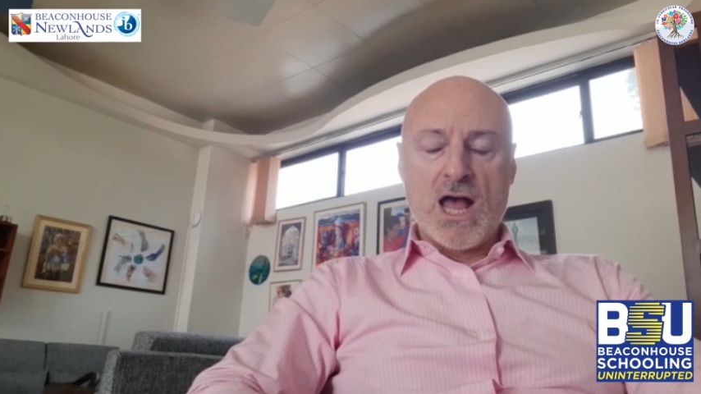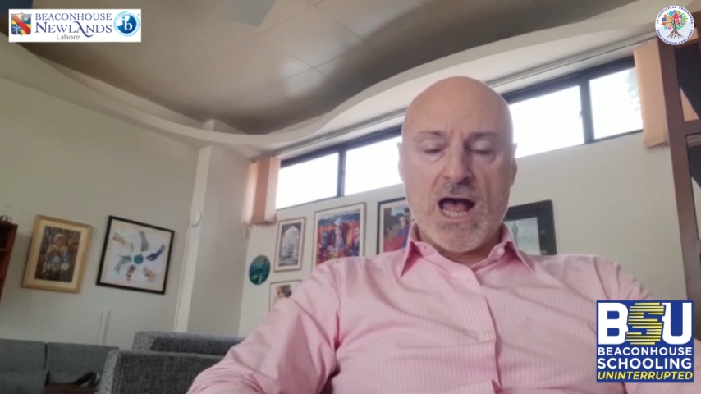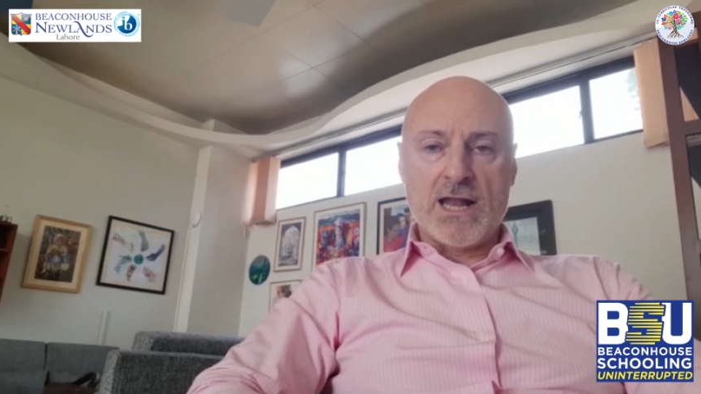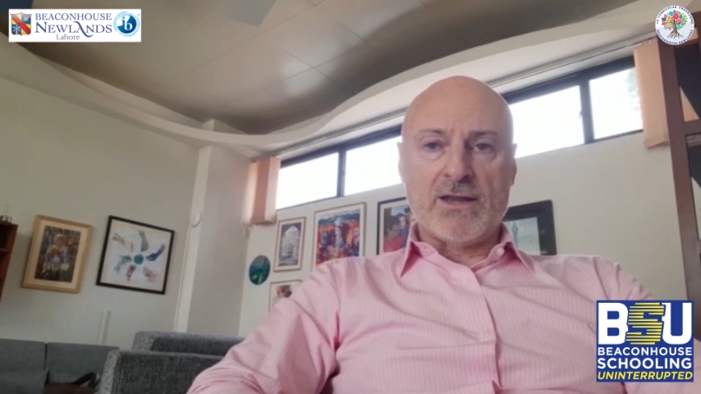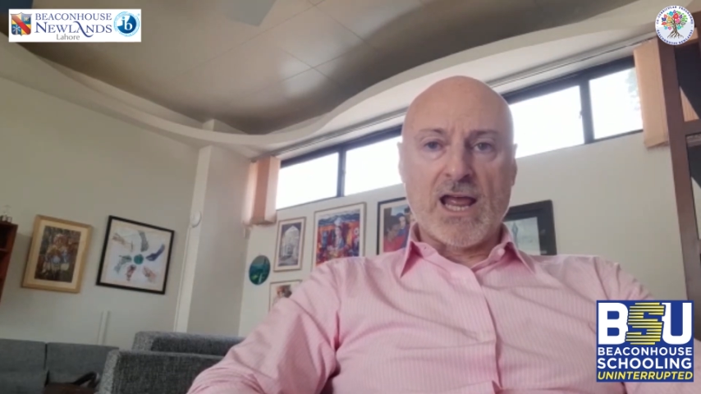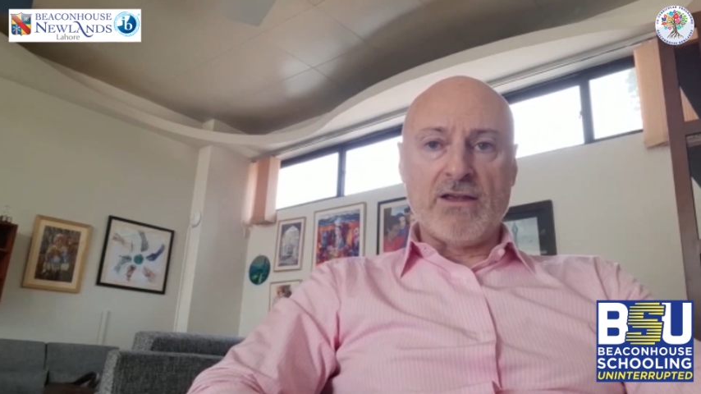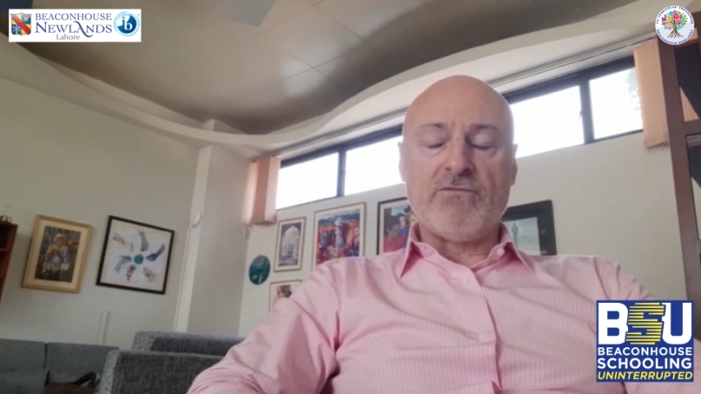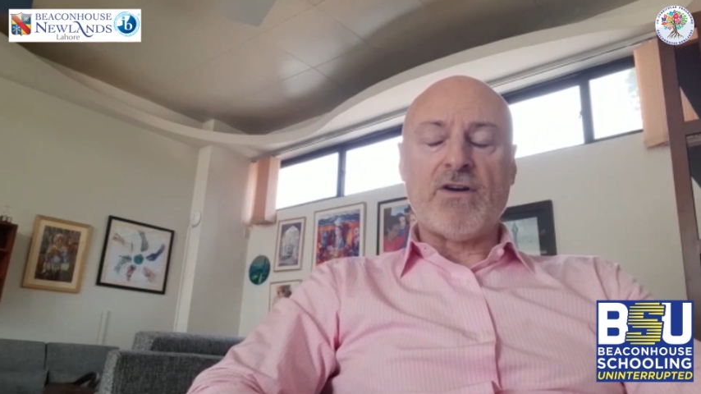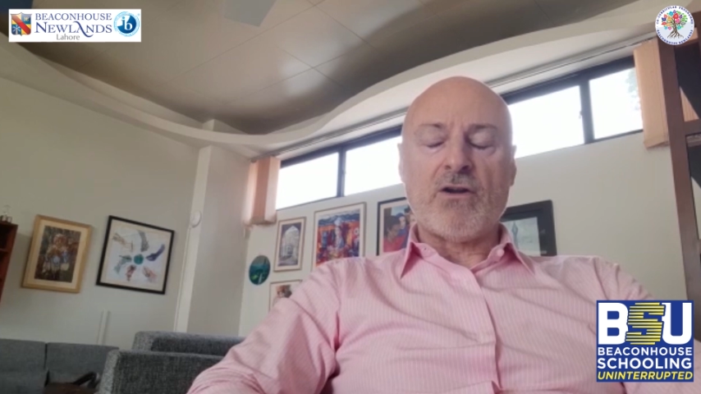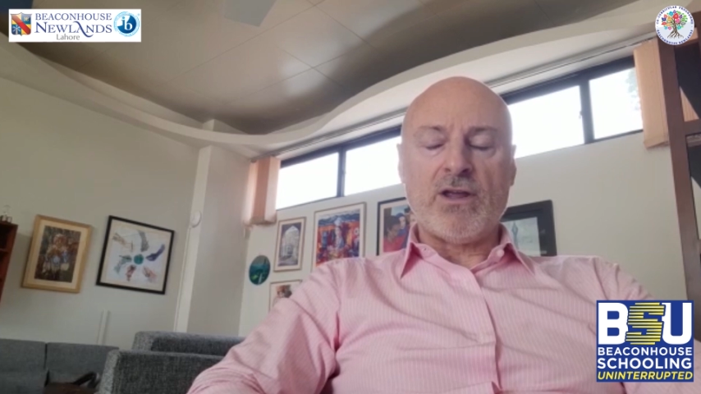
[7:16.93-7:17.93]
and a
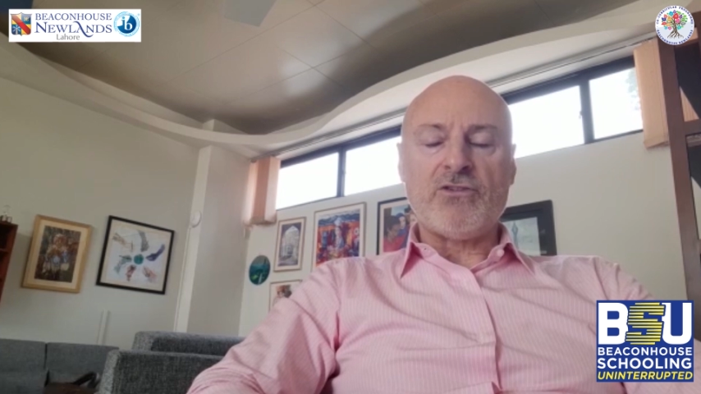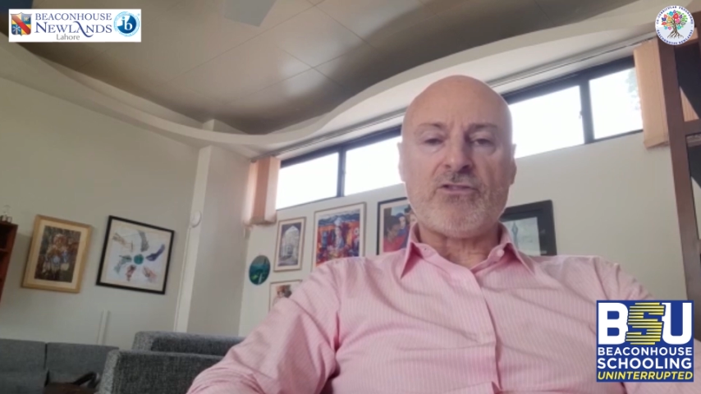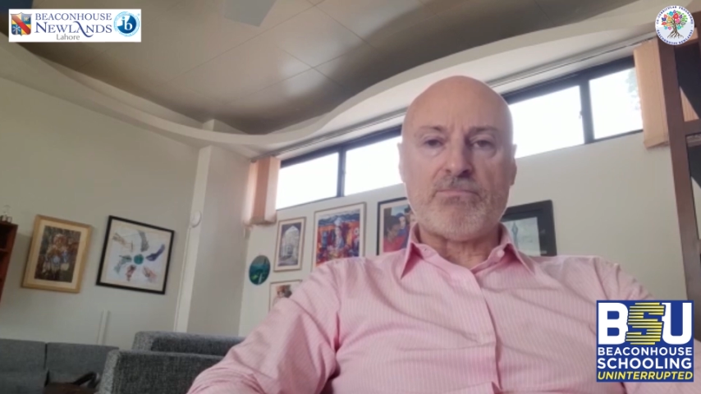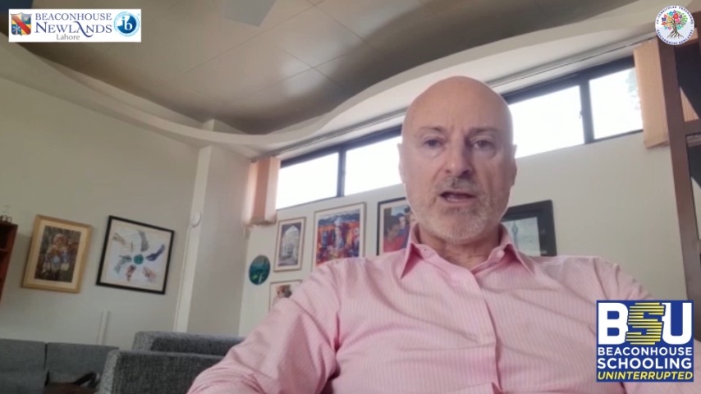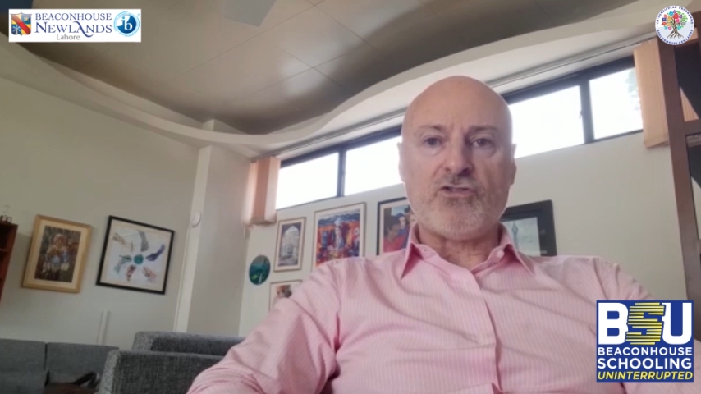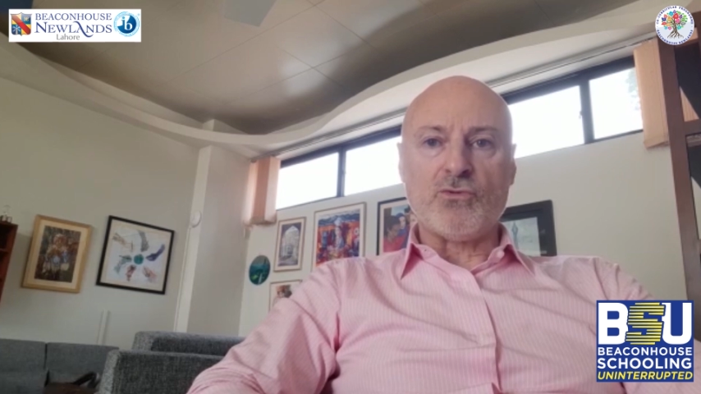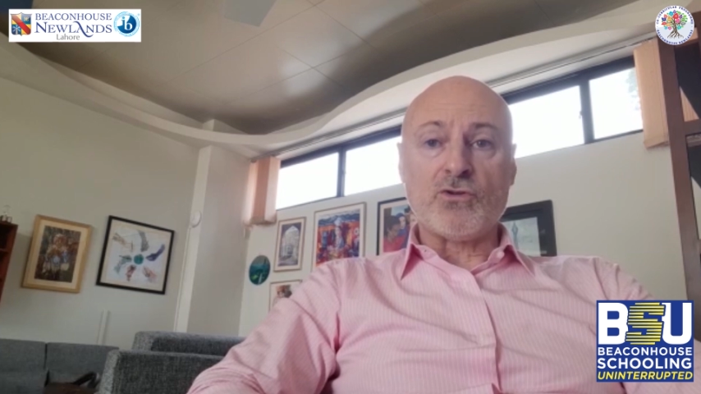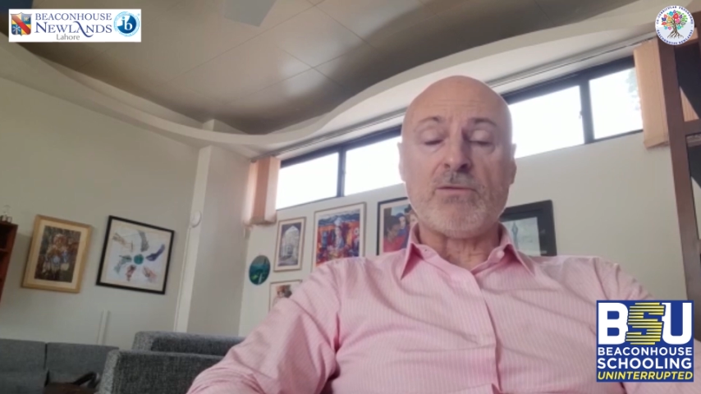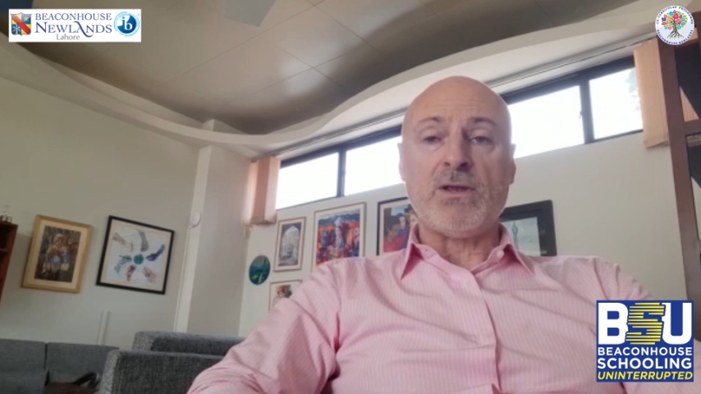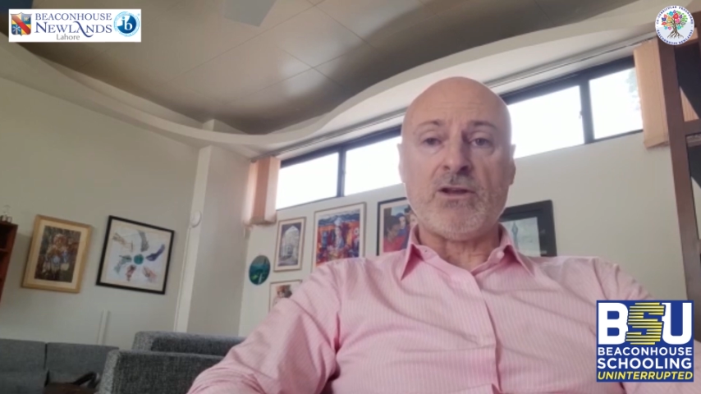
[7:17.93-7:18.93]
very special
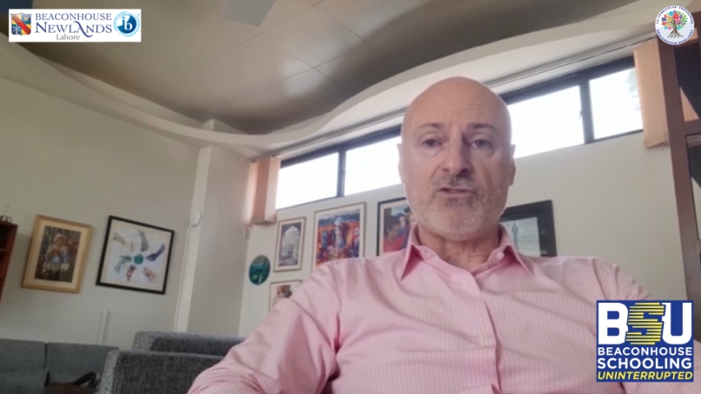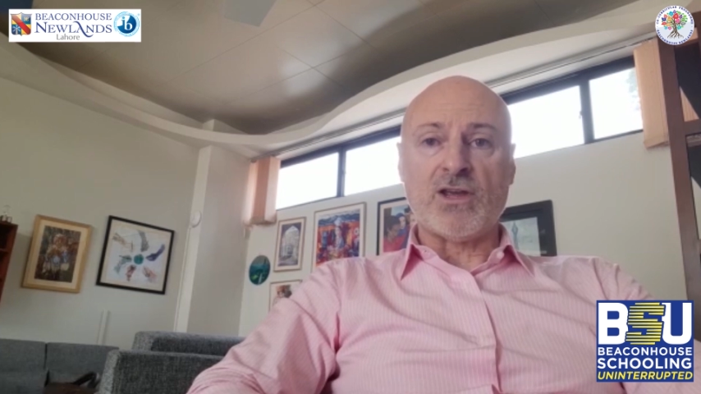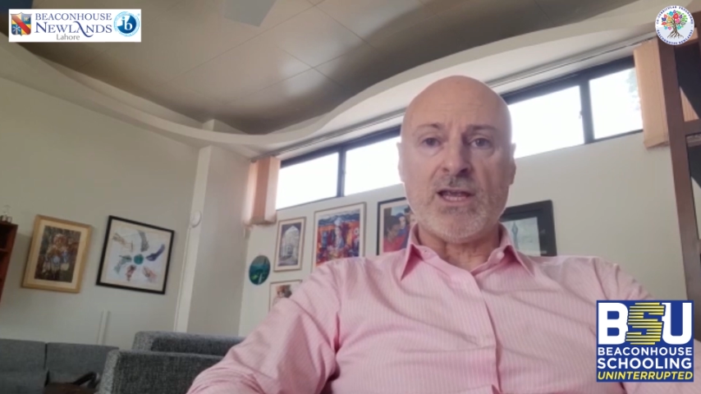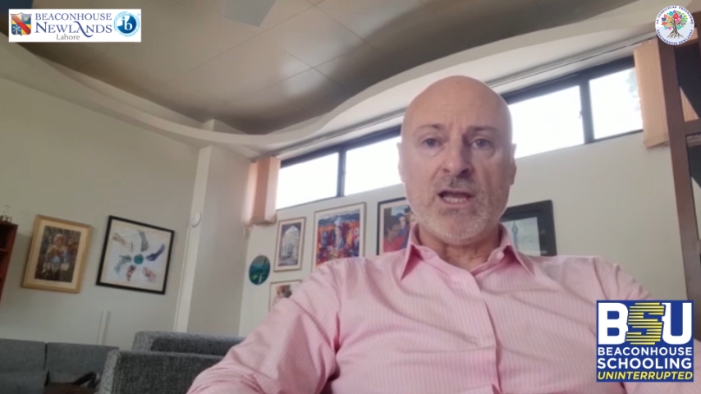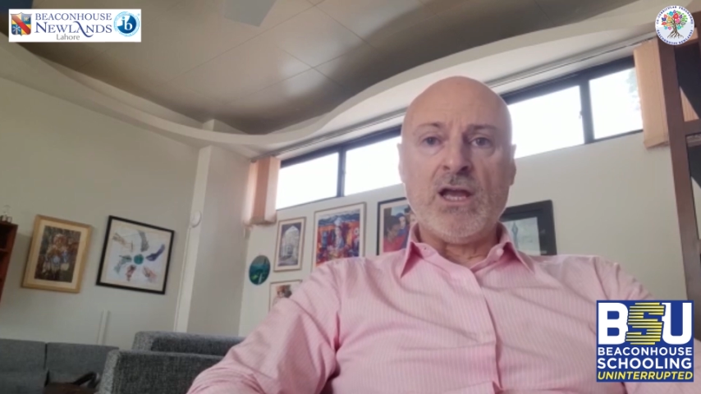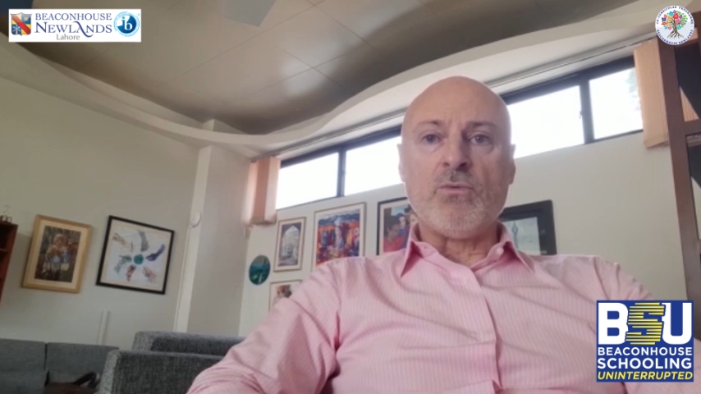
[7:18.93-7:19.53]
community